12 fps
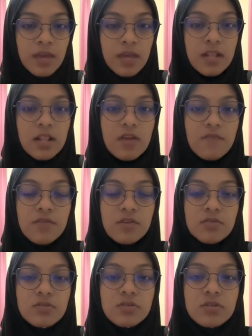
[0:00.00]
and
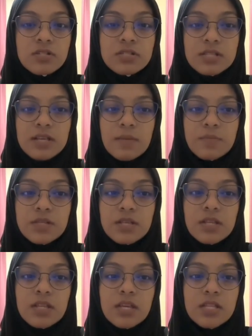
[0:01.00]
lever rule concepts in